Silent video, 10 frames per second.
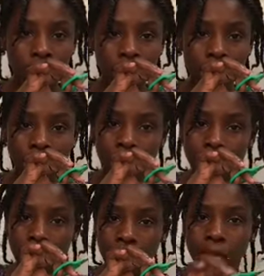the
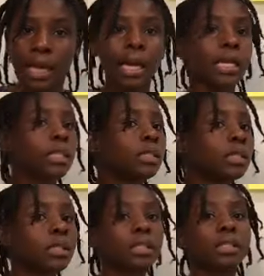split ends
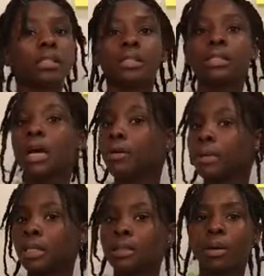because I
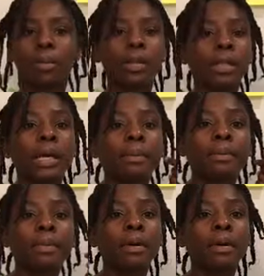really do not want them.